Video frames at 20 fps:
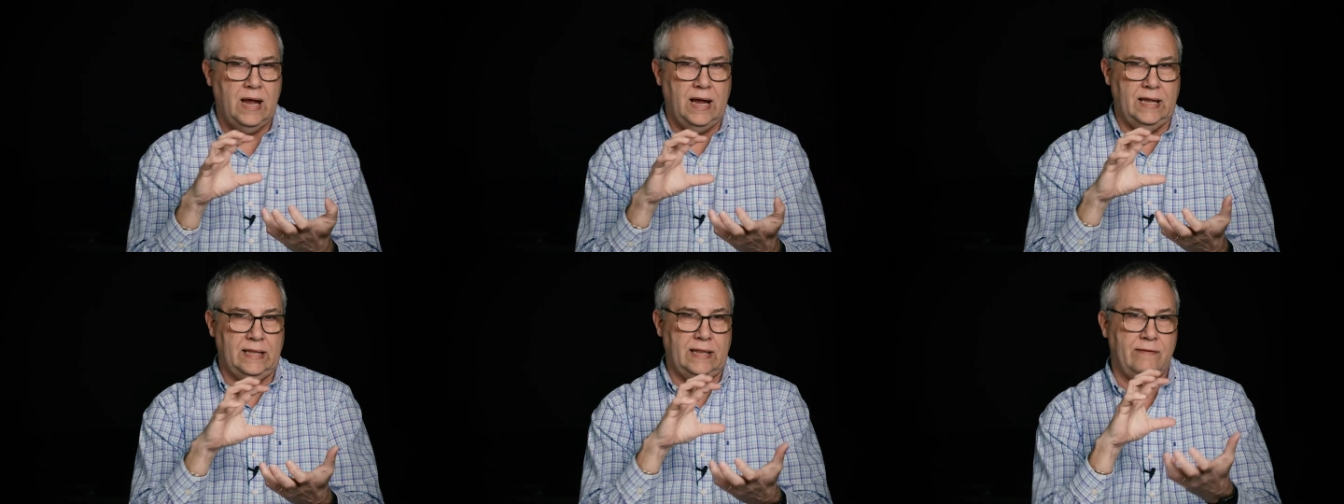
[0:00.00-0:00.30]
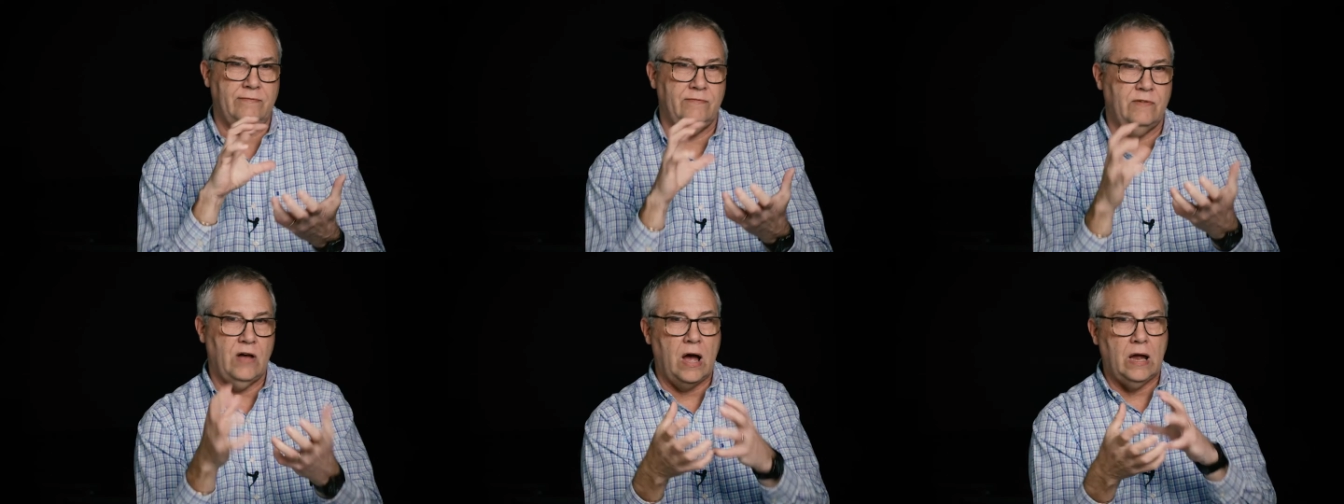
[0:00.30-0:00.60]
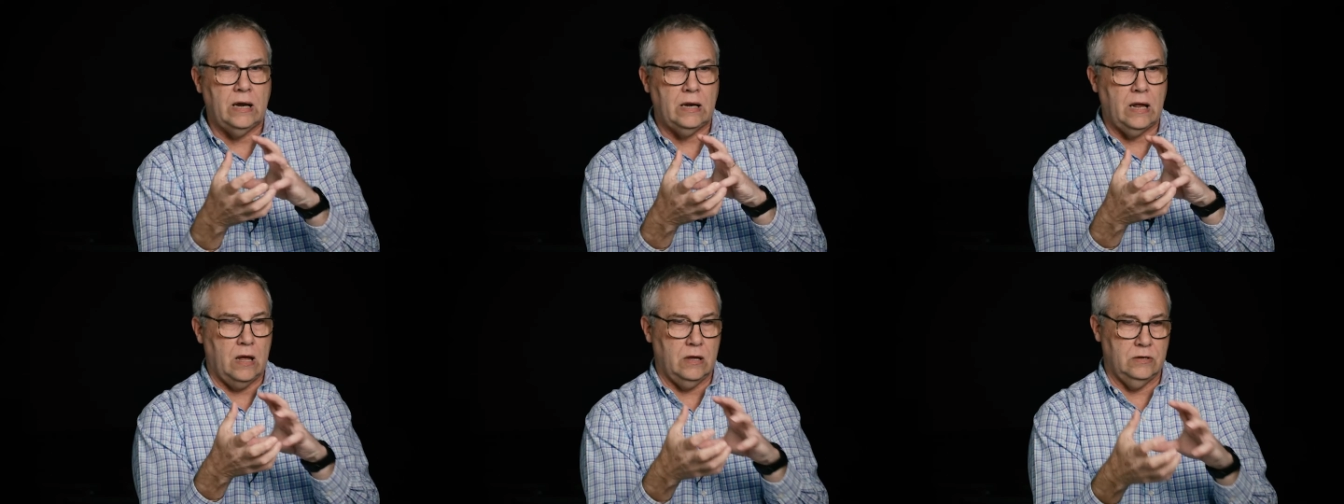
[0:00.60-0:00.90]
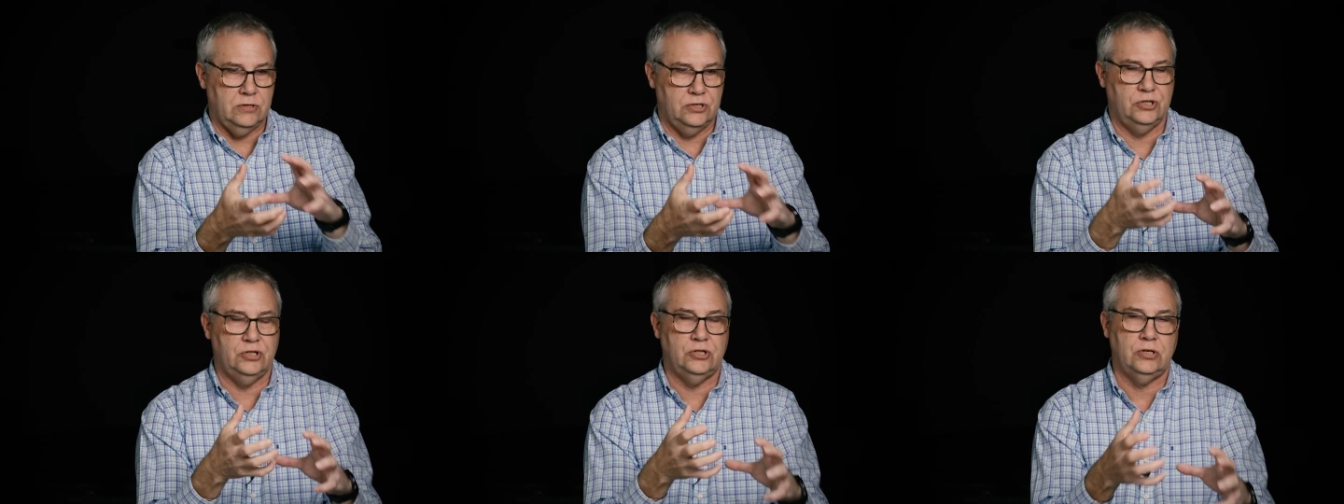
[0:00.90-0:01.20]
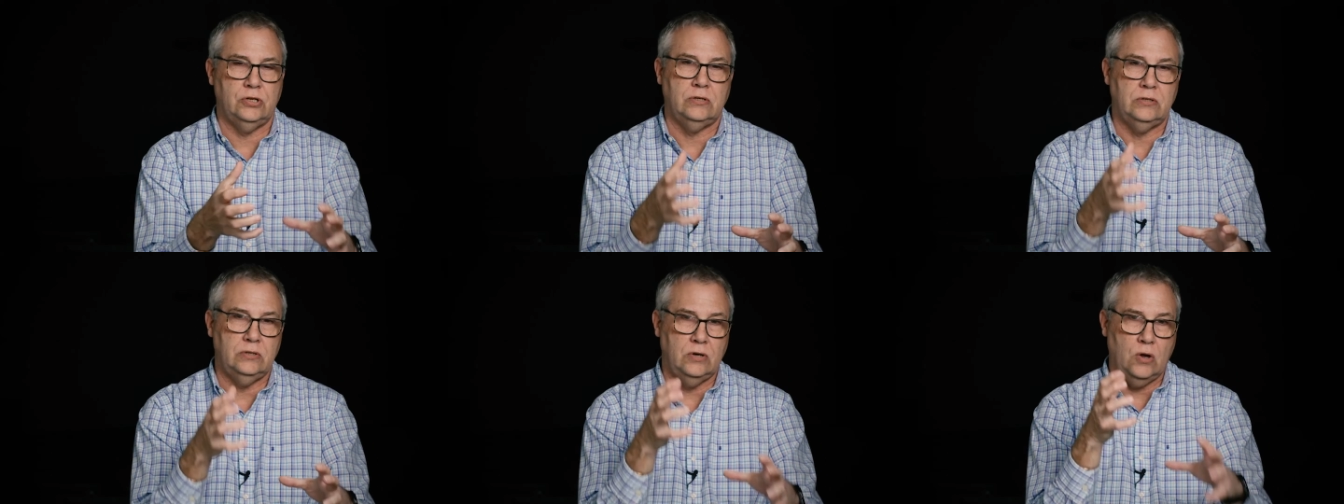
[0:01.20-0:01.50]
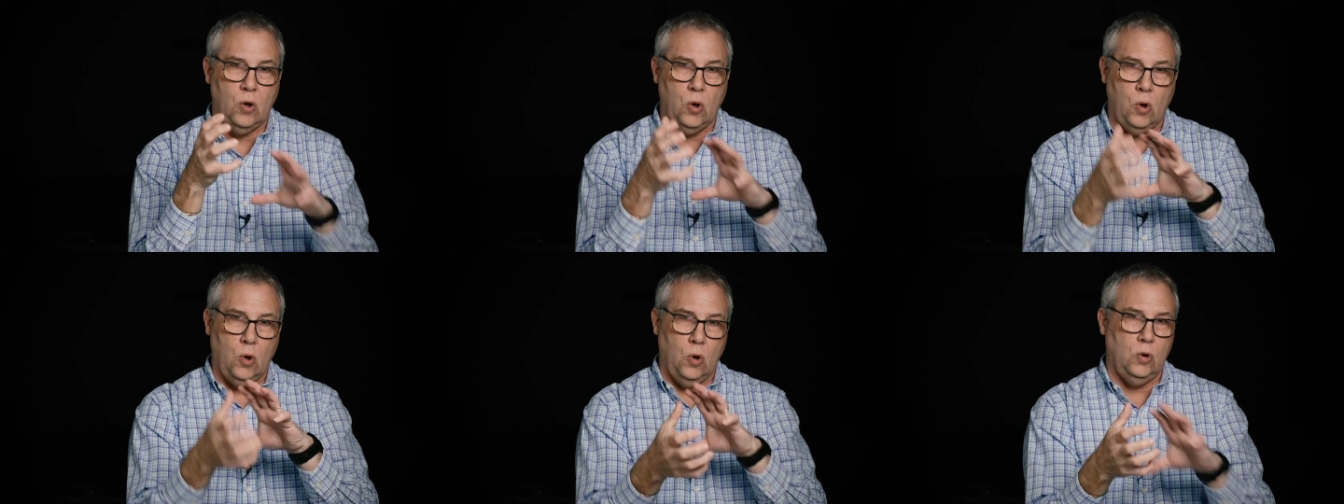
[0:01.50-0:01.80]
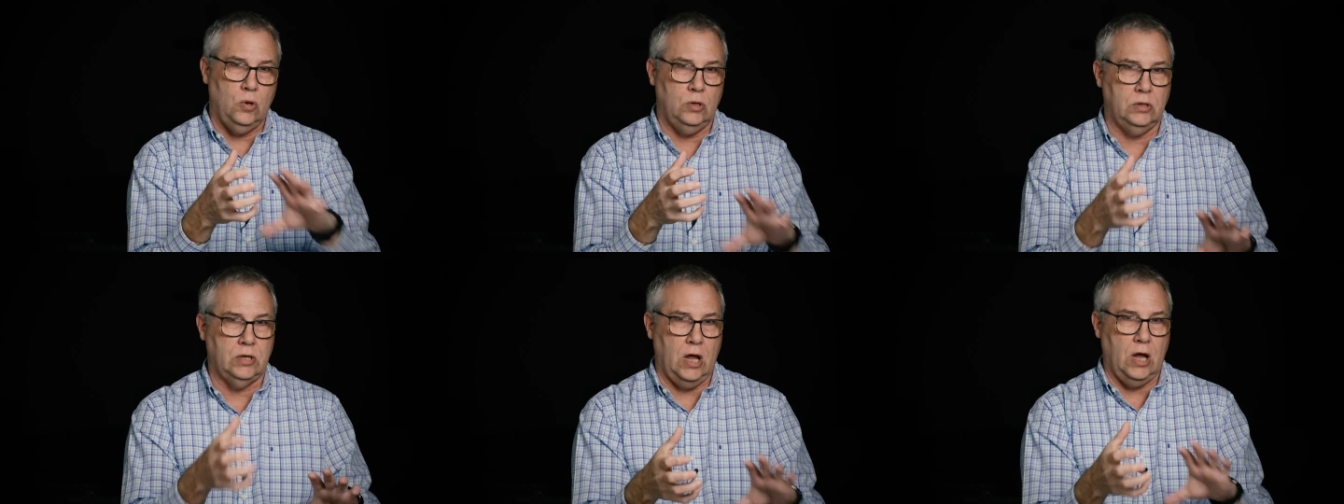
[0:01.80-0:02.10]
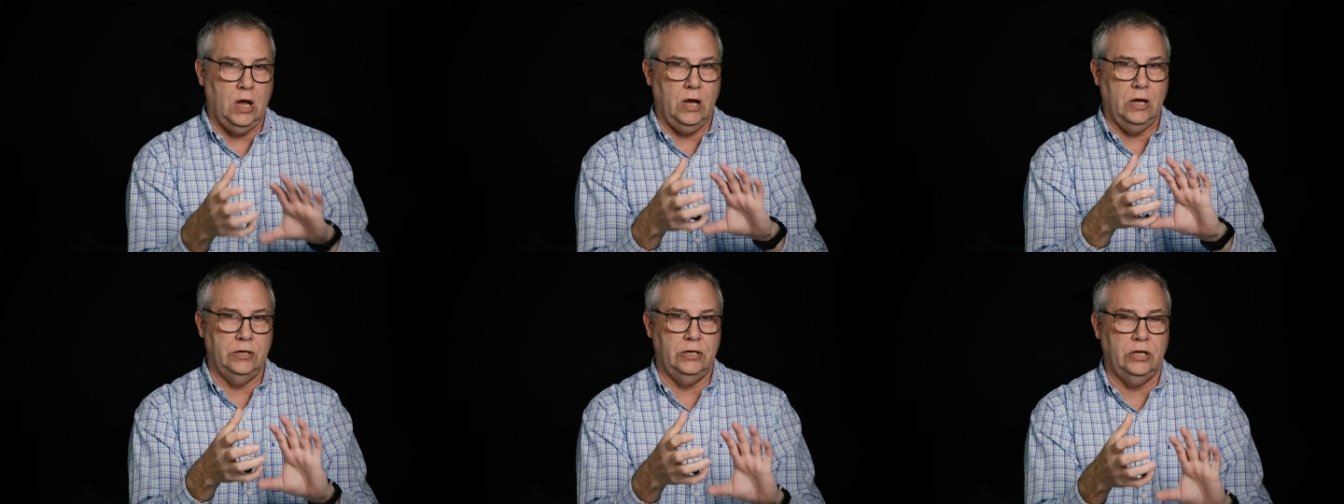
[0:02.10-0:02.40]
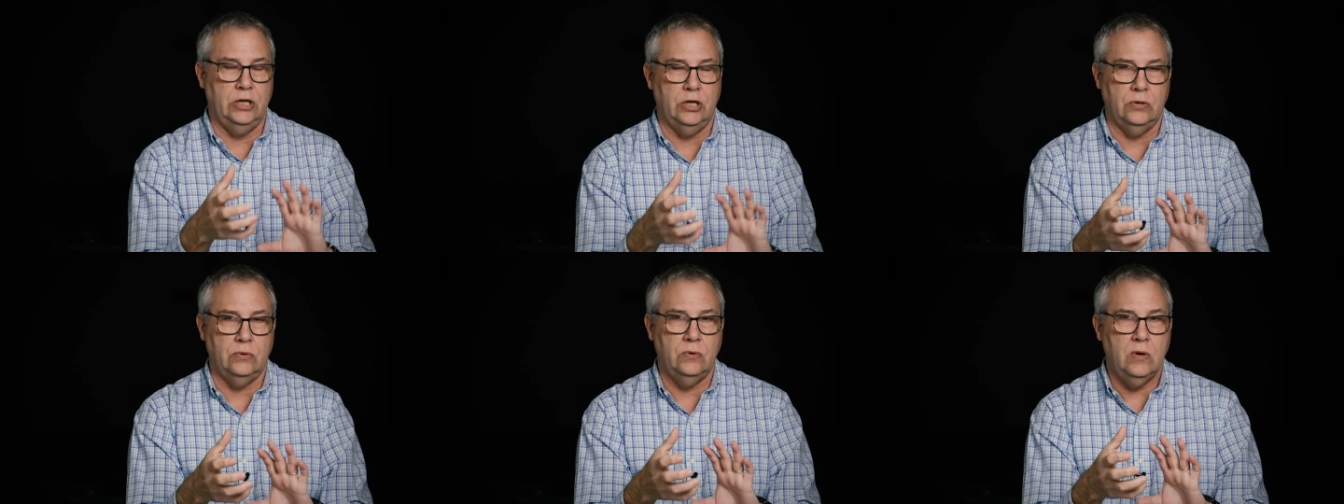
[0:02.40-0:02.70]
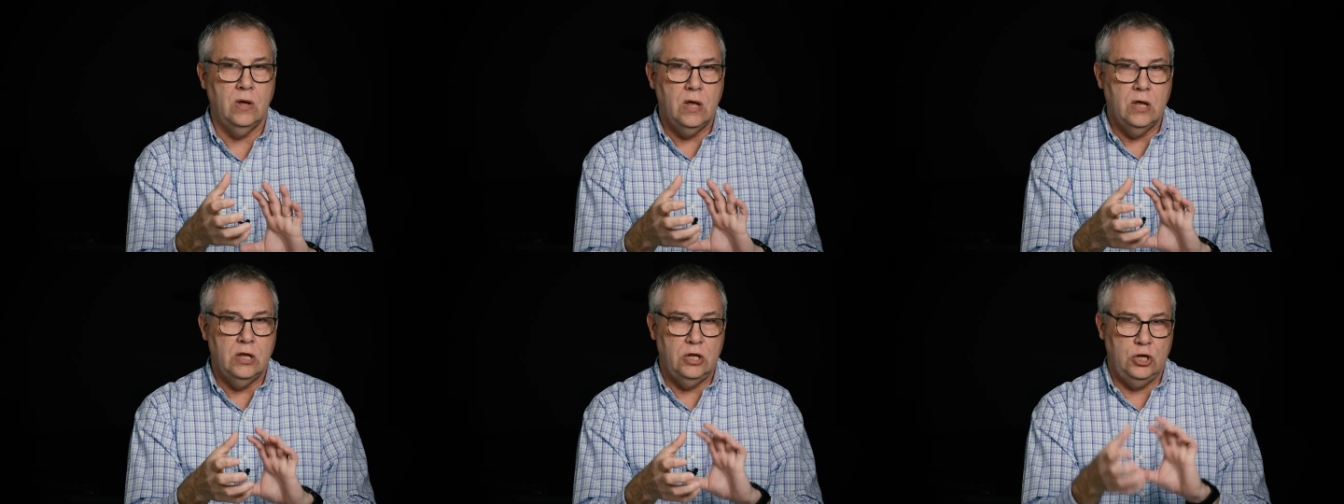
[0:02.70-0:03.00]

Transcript: and they've got a certain hold on you,